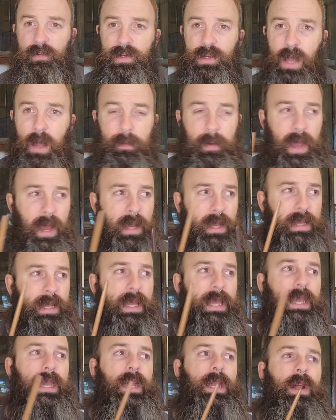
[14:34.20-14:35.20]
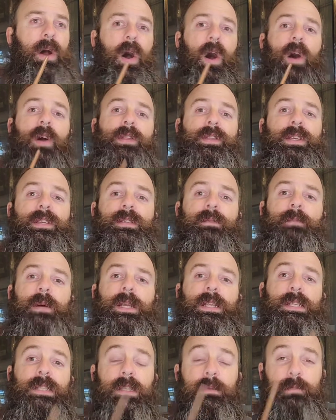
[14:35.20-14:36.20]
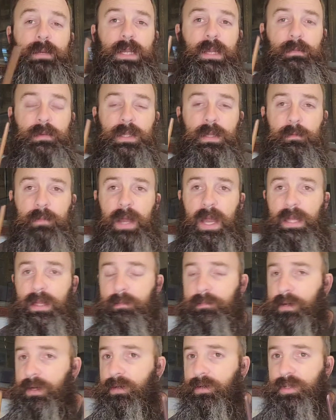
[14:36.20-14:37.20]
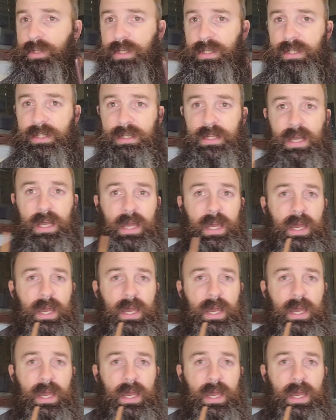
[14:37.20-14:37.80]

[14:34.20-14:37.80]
shop? How did they get all this money to be able to buy the potions